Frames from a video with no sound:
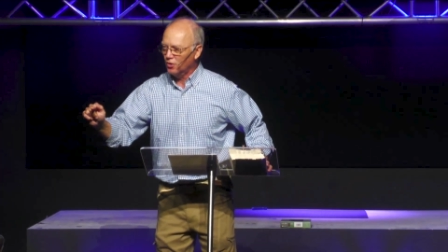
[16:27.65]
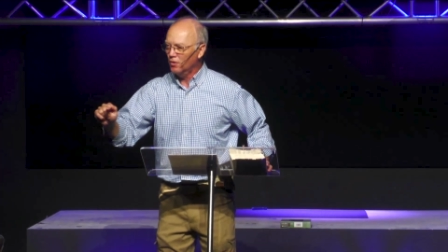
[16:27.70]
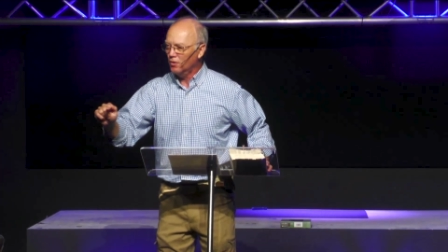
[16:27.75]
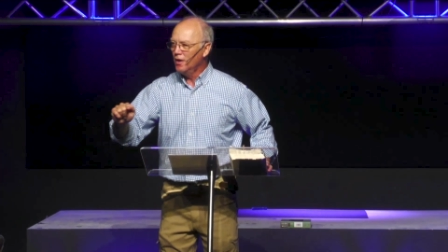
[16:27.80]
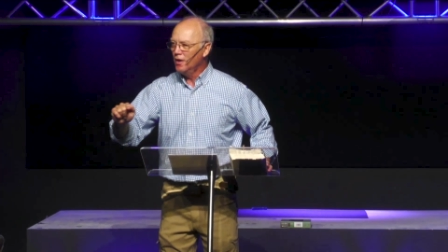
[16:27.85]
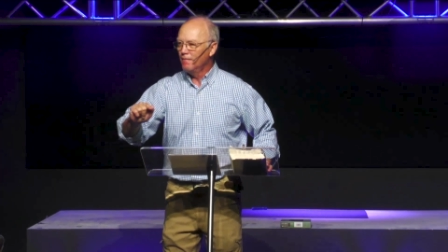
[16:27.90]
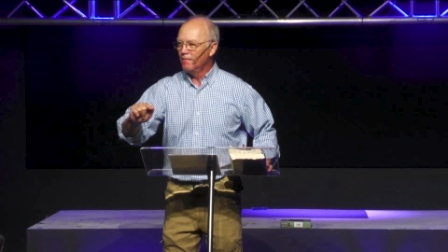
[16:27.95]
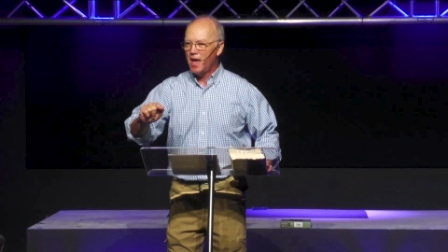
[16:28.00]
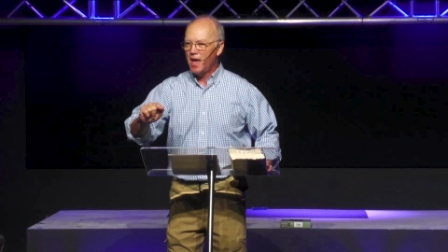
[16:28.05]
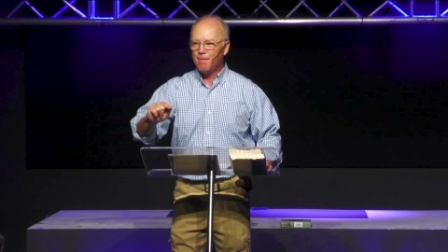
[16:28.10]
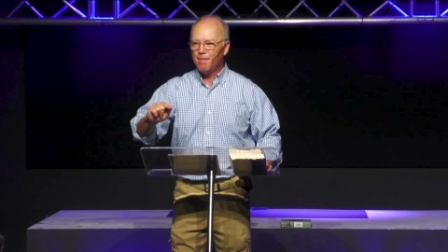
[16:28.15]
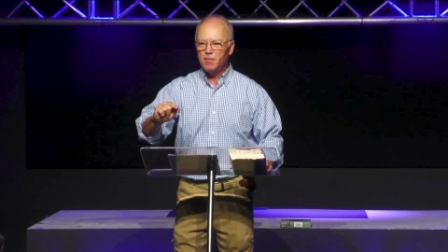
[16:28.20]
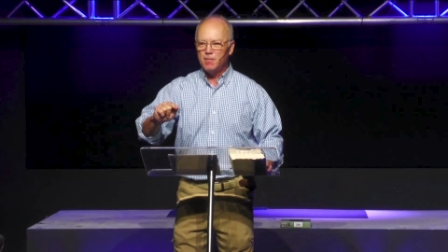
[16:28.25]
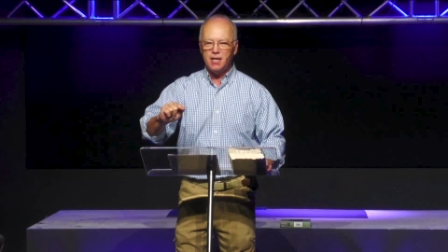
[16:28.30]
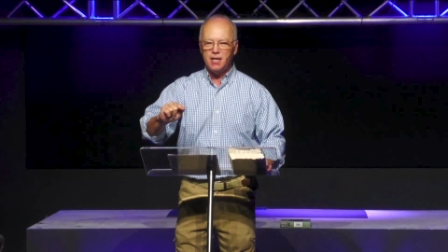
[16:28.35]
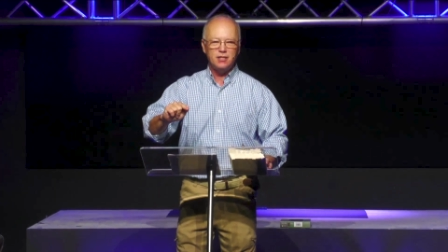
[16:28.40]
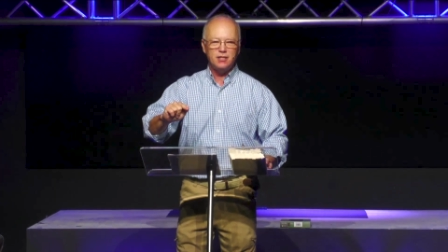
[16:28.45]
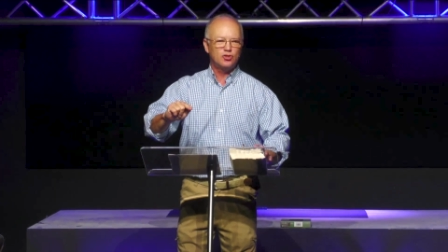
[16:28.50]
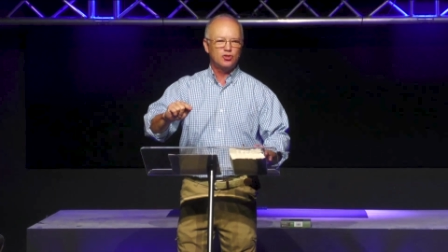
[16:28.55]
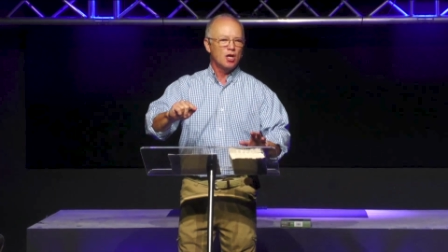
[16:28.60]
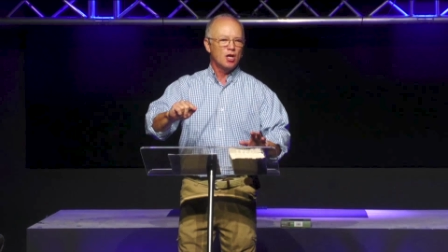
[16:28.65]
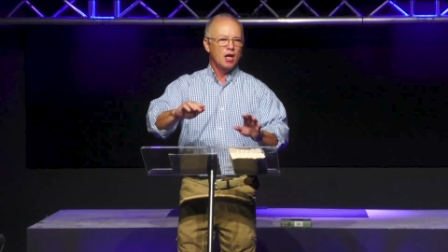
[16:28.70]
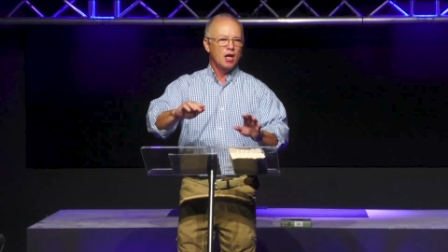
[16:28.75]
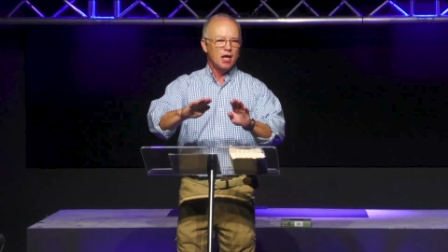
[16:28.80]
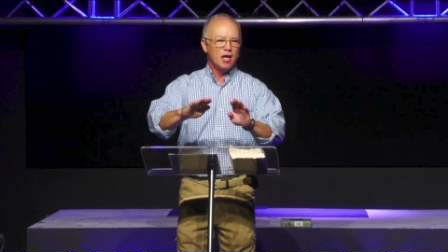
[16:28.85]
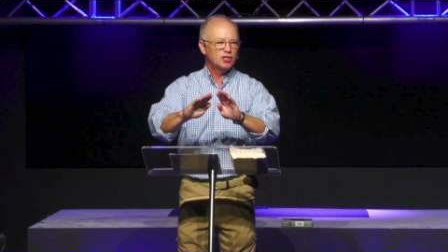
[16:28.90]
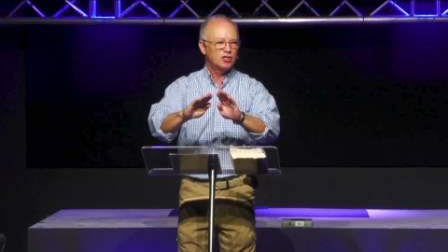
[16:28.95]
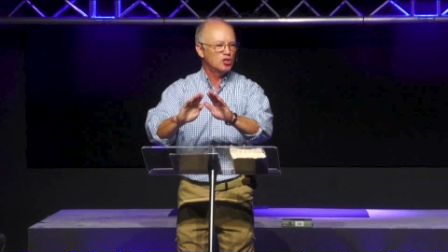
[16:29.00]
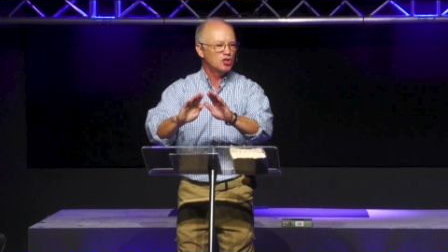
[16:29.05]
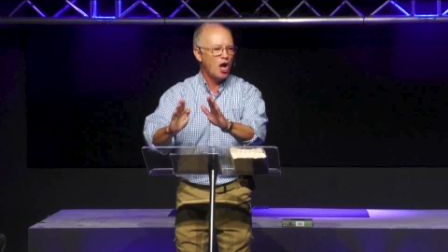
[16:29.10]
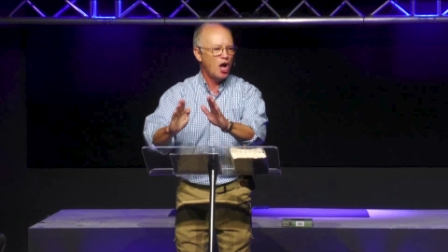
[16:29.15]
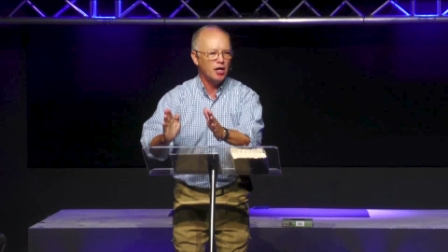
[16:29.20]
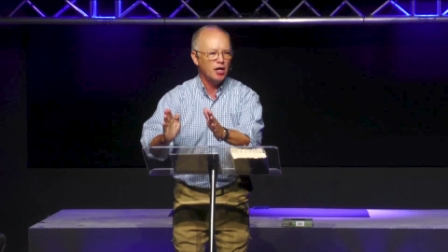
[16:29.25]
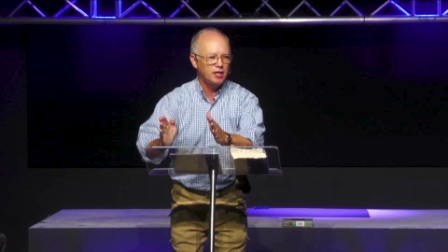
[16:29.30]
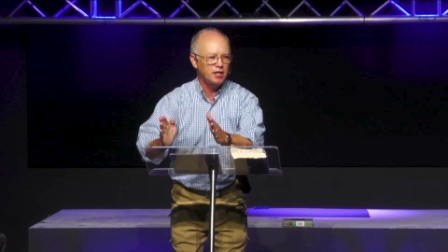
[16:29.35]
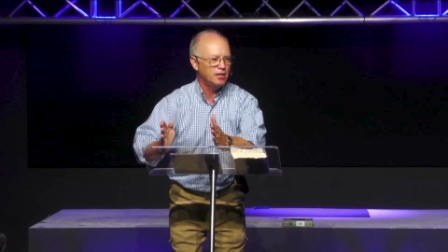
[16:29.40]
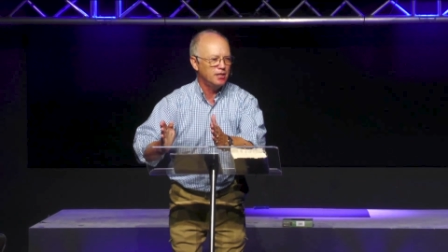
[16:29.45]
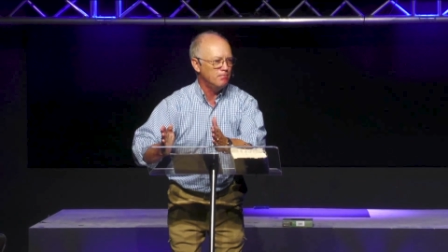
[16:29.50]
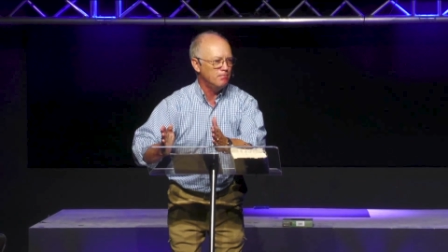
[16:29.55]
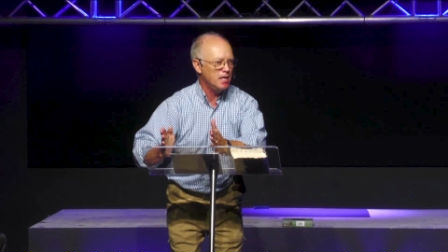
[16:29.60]
That means it's not in
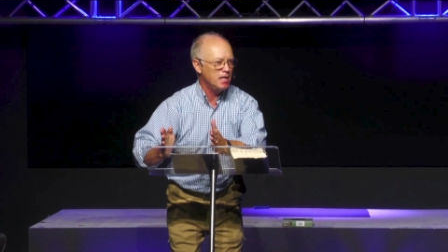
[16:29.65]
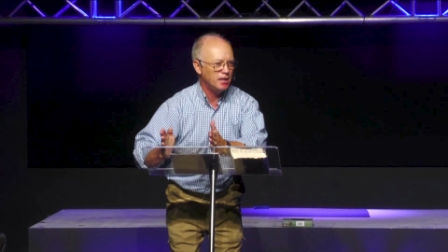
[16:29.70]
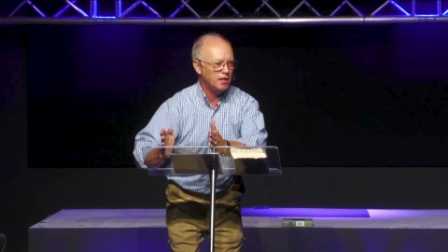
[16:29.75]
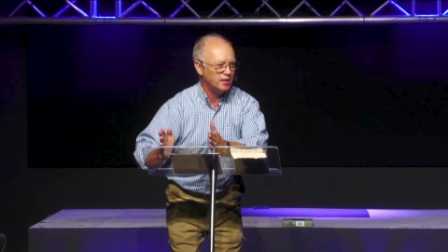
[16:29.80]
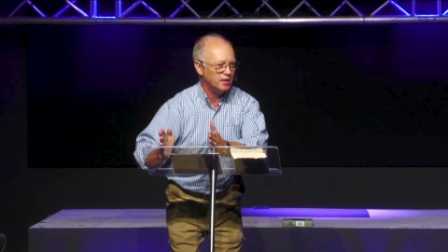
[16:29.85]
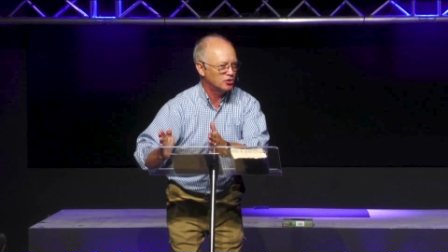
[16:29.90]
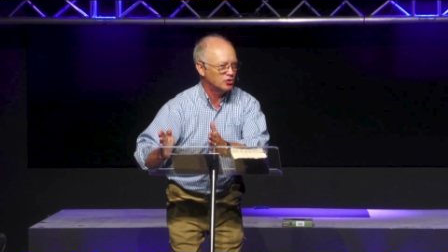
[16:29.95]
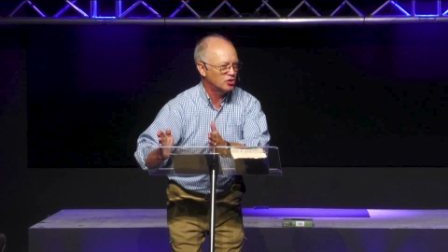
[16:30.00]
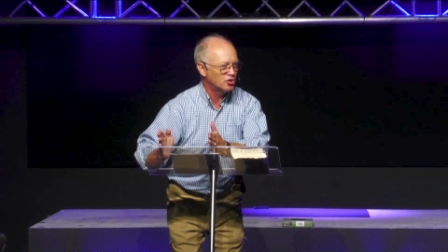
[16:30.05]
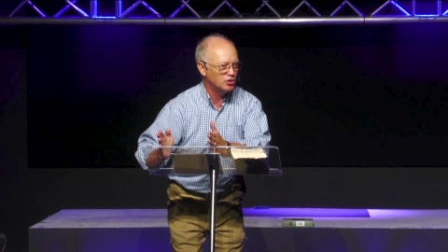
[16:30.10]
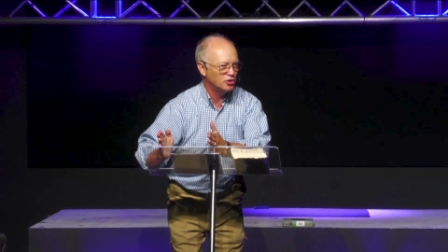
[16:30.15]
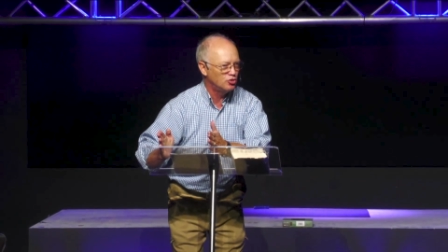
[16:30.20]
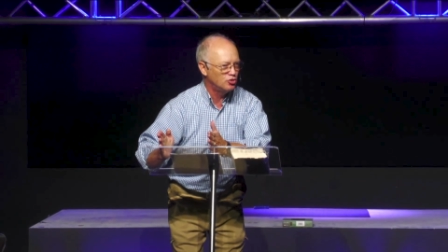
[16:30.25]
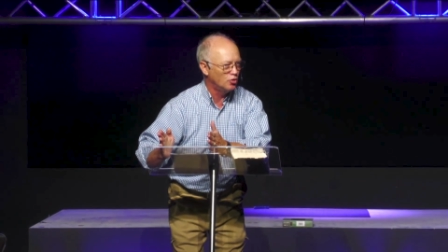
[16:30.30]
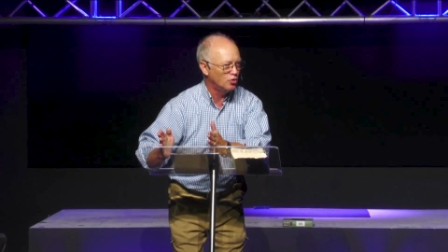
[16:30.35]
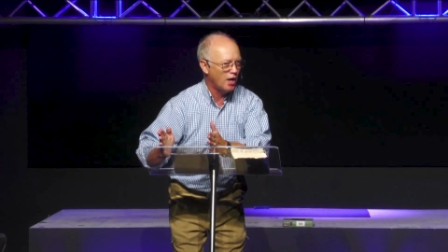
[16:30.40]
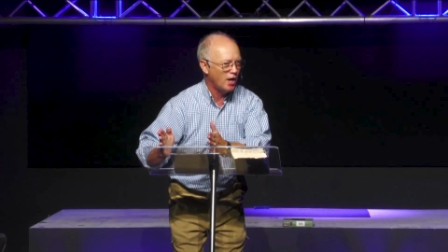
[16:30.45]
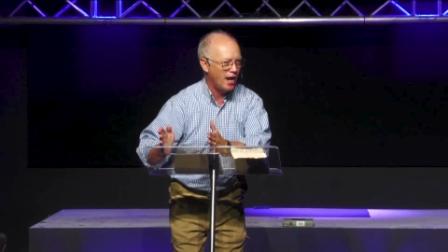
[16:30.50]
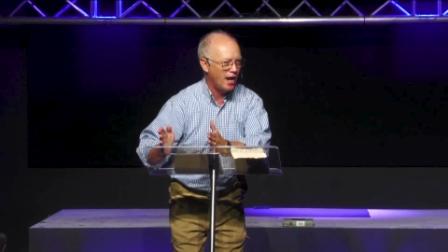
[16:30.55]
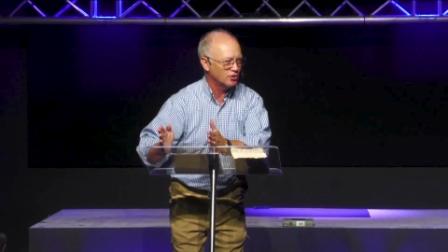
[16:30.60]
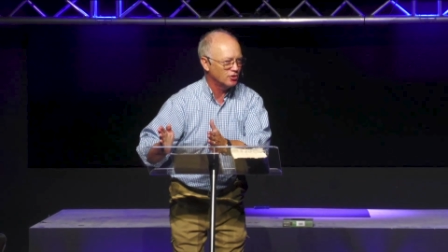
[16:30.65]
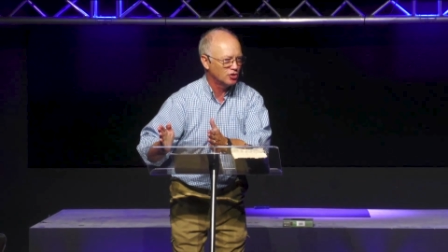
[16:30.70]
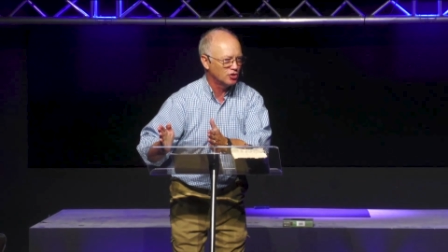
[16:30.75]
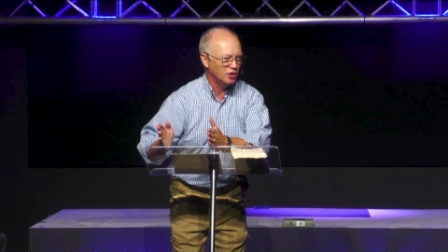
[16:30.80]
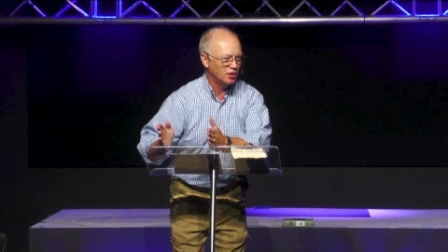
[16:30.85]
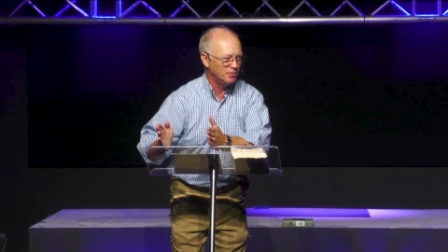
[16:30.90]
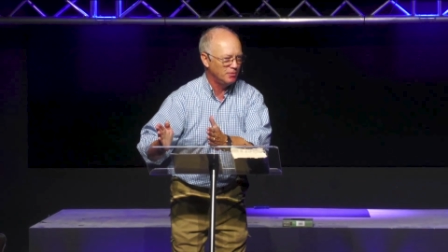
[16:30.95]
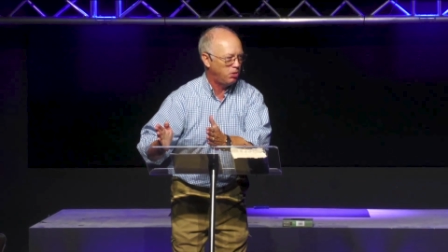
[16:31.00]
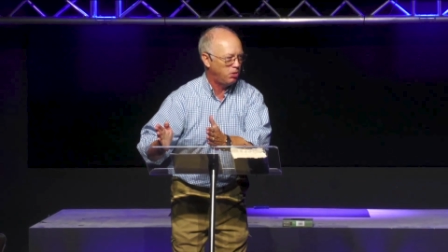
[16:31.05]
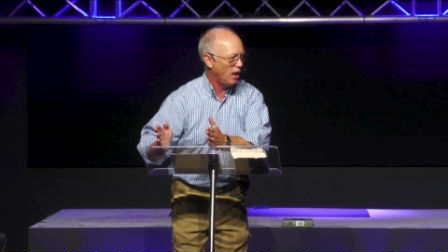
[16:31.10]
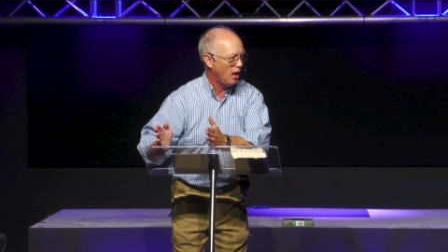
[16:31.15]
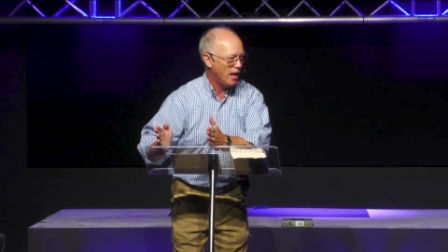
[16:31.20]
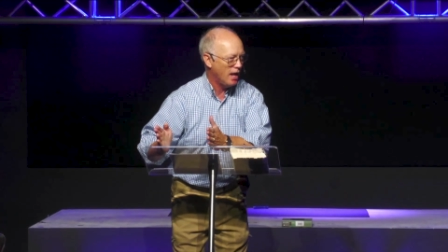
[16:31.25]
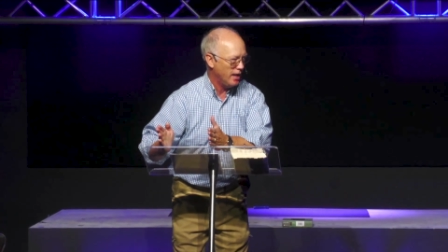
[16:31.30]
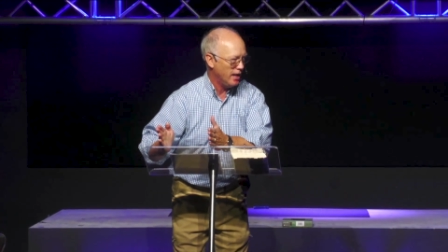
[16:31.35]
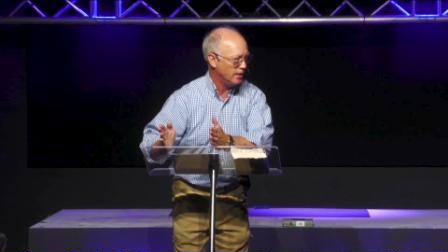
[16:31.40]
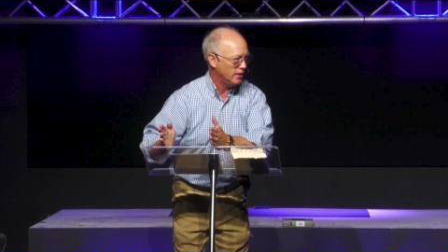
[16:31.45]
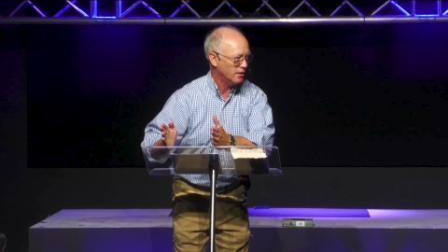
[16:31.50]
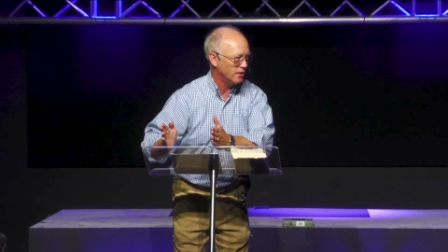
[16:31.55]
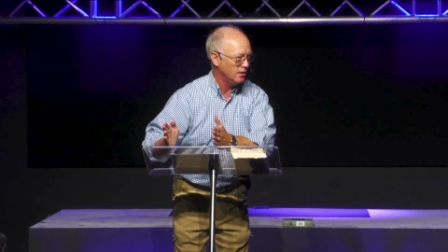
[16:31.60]
the minutes that you're actually
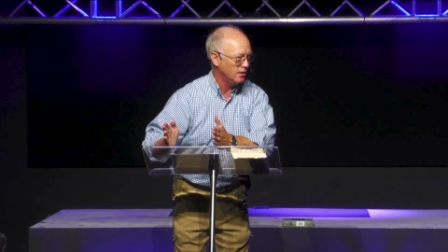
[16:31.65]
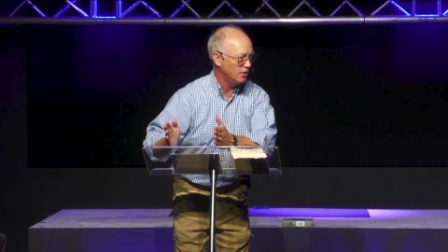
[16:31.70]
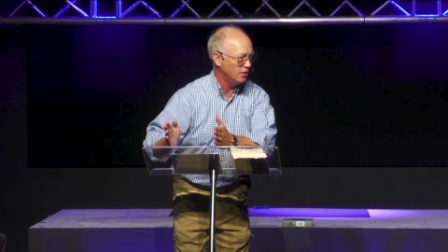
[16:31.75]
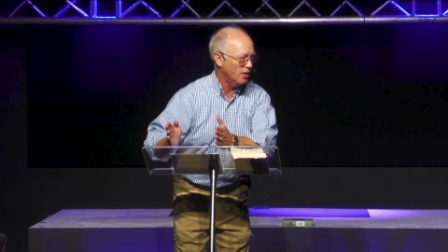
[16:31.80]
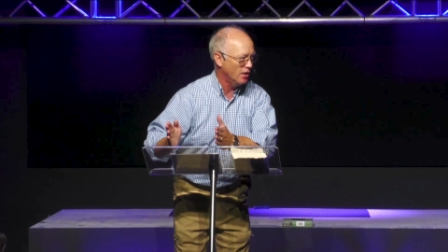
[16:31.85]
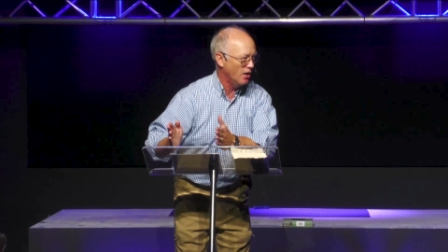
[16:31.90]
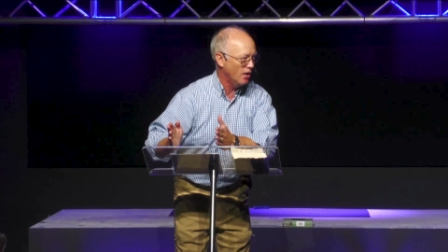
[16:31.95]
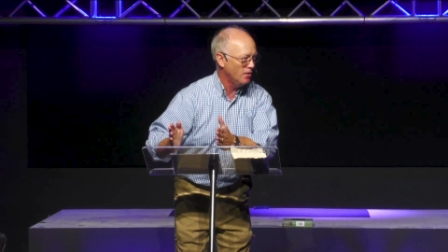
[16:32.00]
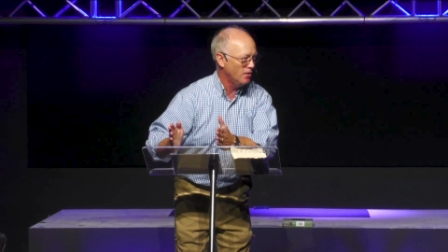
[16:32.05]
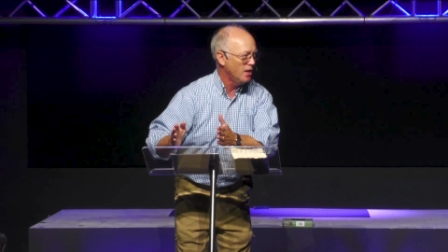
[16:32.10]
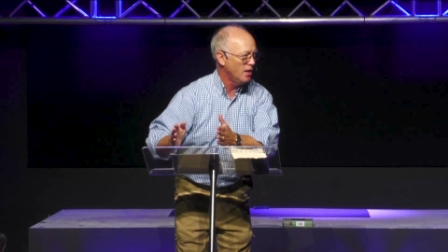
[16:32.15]
playing, you know?